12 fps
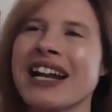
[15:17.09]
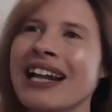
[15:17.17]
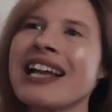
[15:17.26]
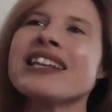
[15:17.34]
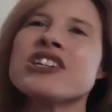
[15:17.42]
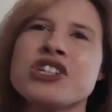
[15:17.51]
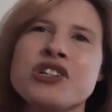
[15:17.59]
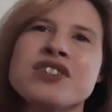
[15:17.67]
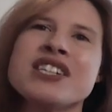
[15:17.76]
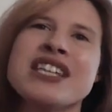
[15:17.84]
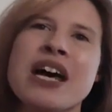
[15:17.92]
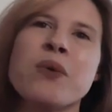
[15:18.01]
And I like that she
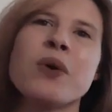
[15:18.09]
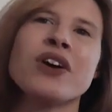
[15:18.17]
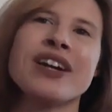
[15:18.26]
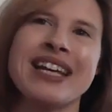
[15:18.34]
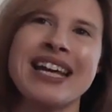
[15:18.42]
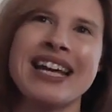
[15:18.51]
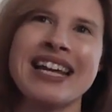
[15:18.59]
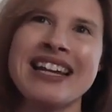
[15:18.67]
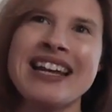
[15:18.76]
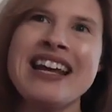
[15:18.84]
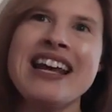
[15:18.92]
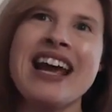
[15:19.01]
uses that word again.